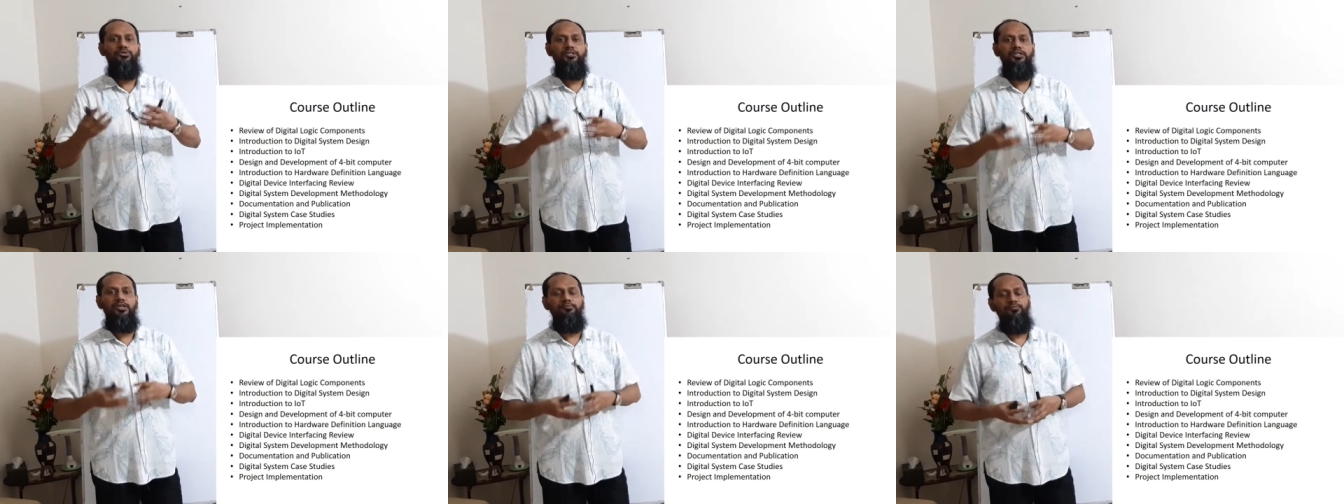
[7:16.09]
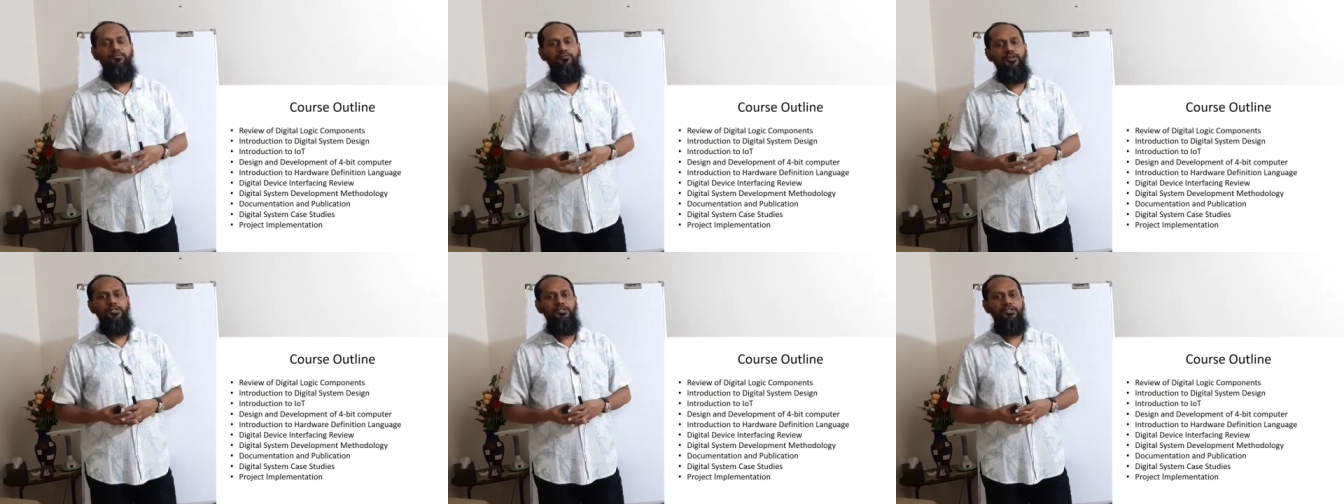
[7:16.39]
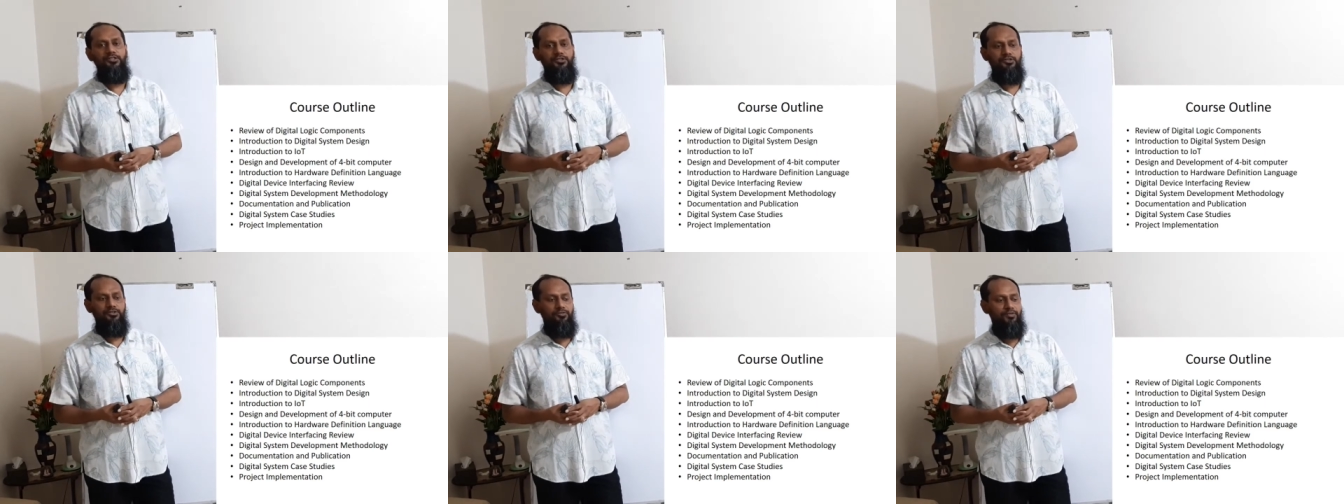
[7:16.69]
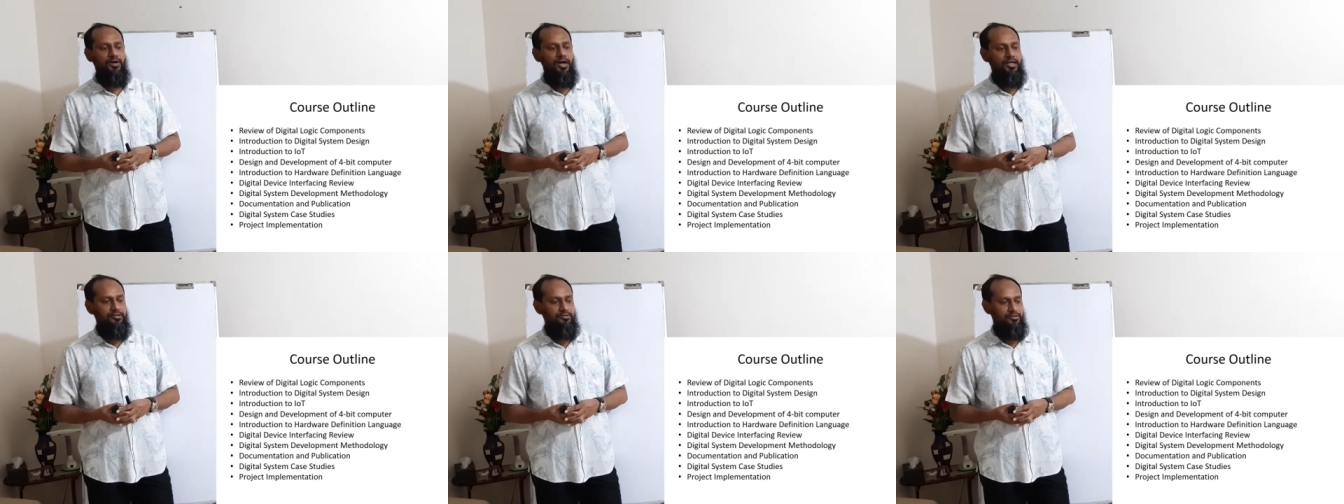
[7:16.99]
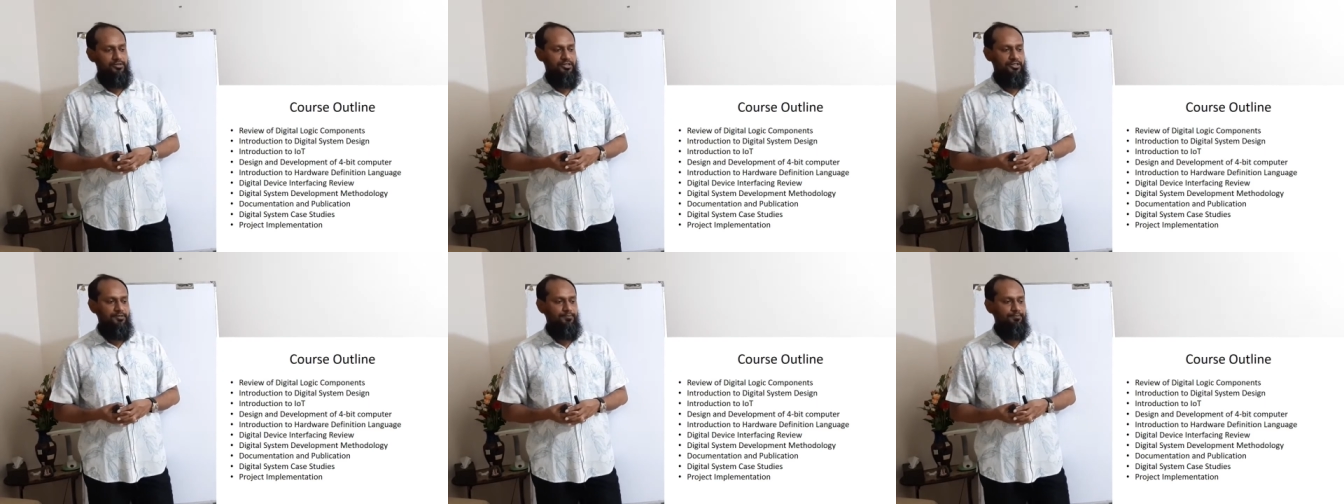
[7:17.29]
some features of
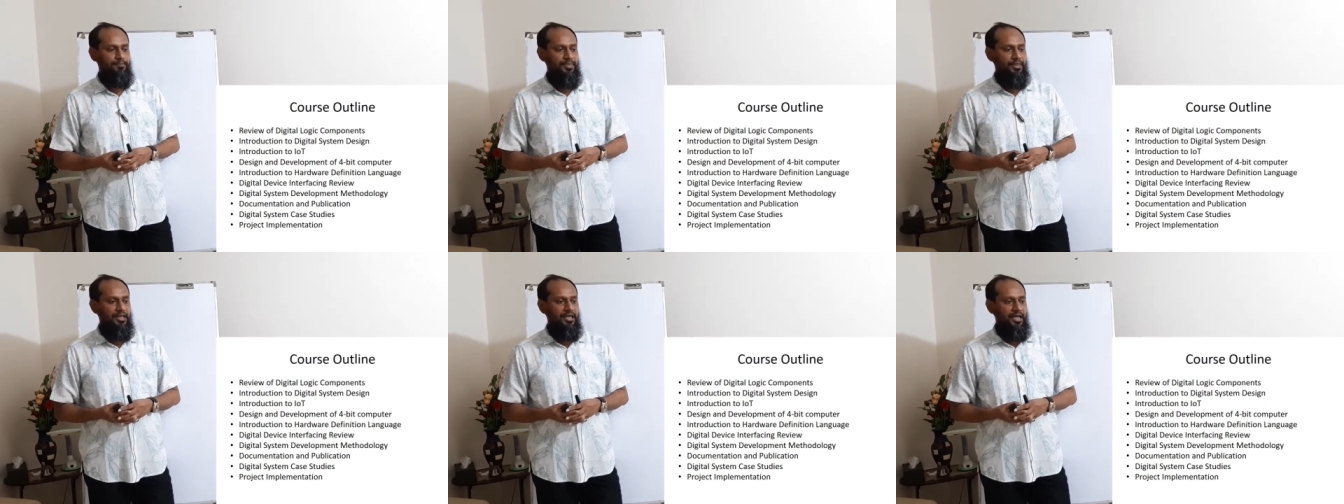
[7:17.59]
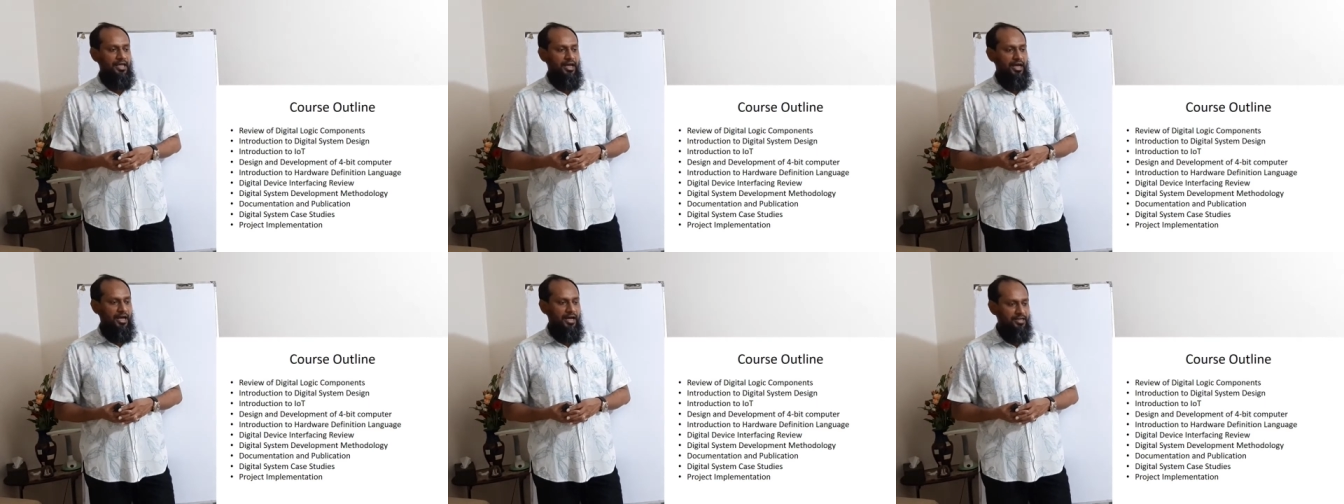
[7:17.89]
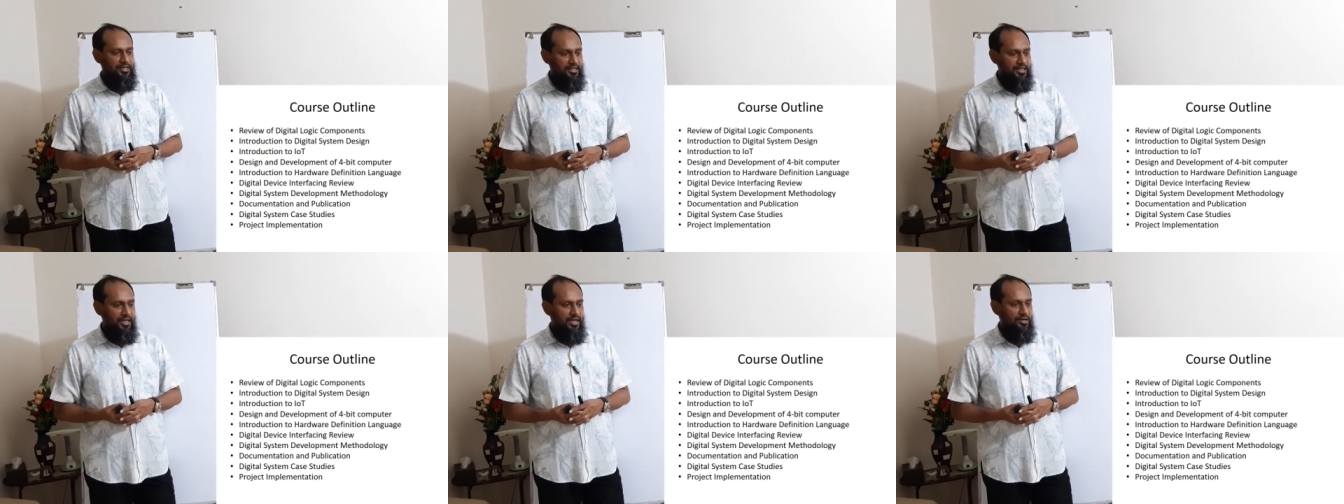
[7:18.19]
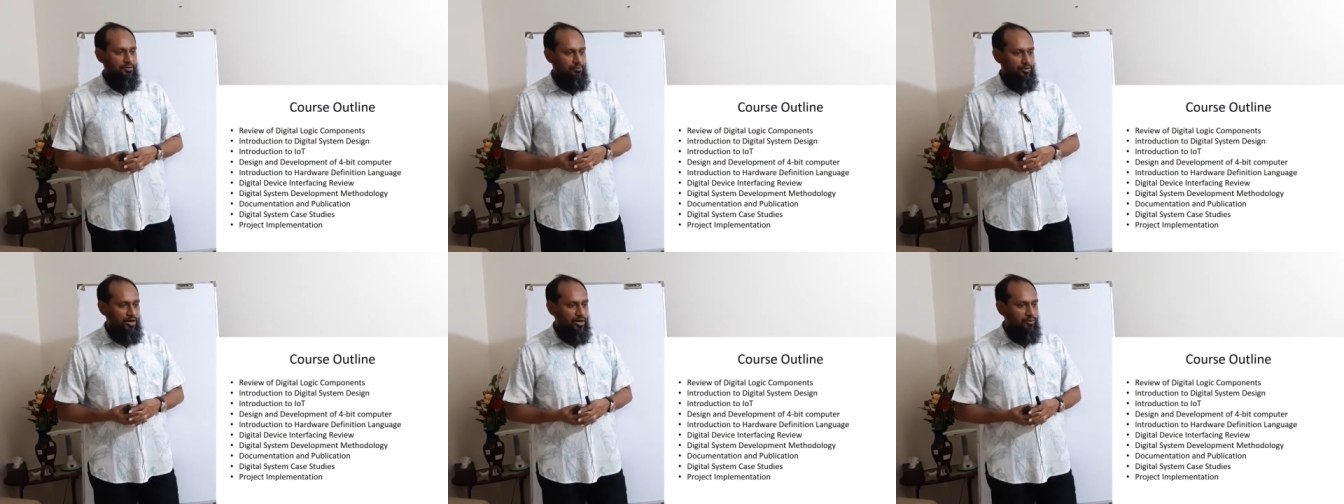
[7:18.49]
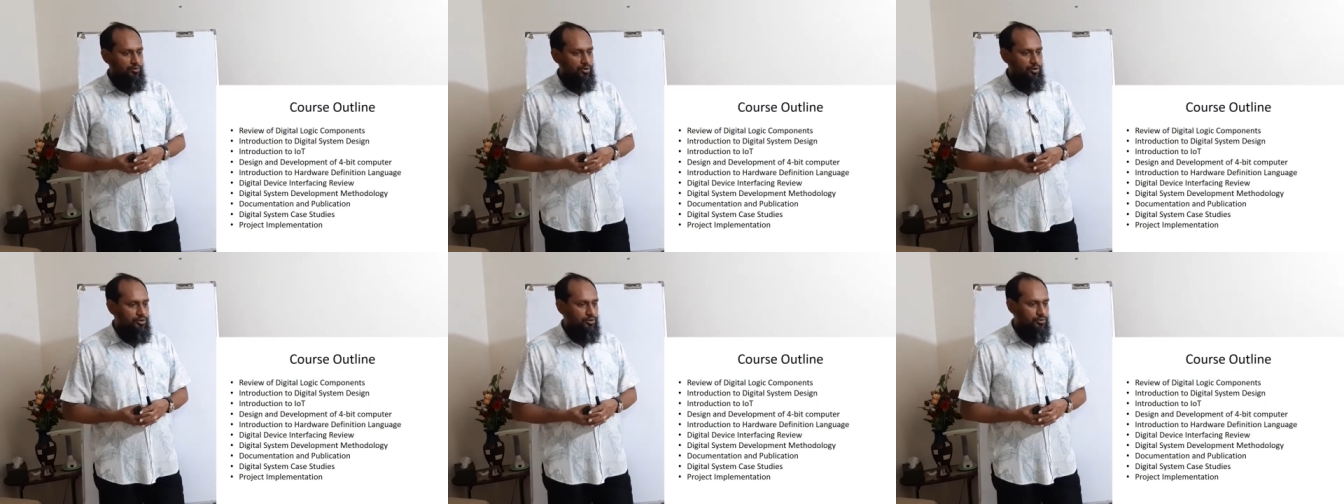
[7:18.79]
IoT, and then we are
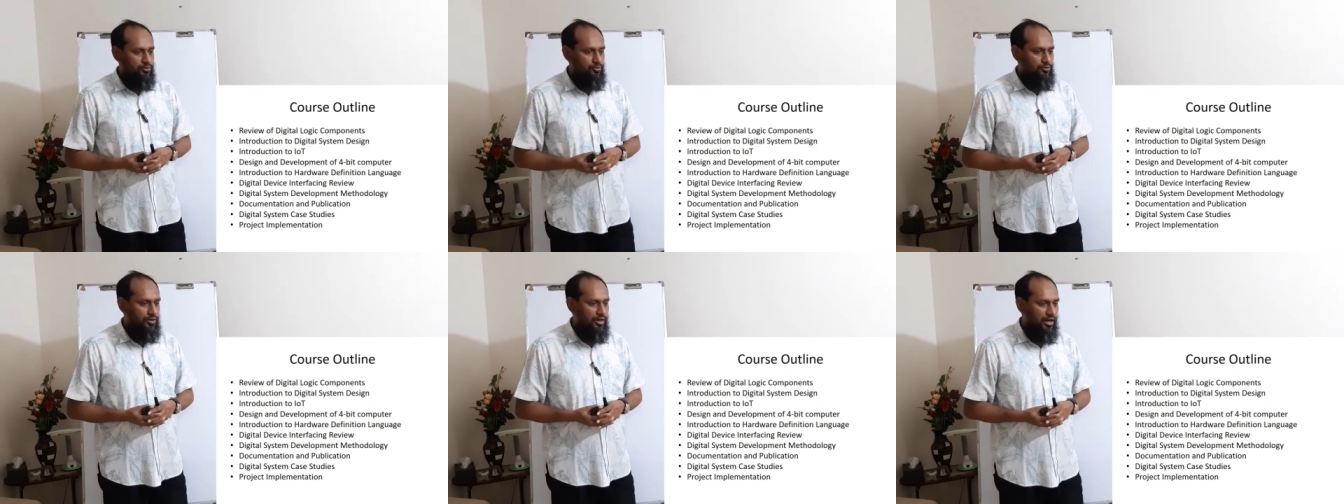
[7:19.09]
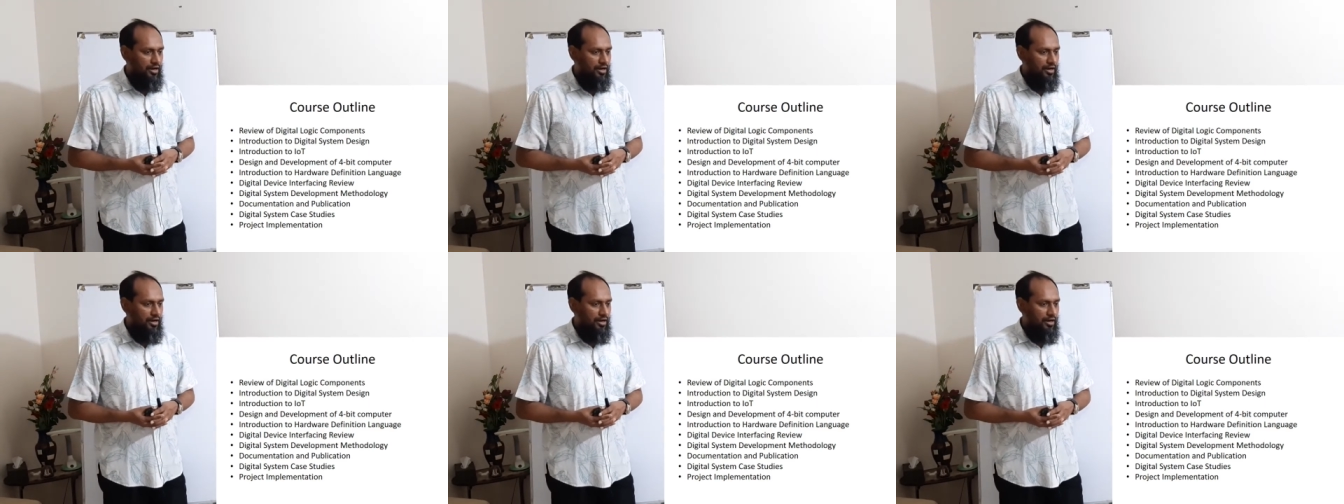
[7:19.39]
going to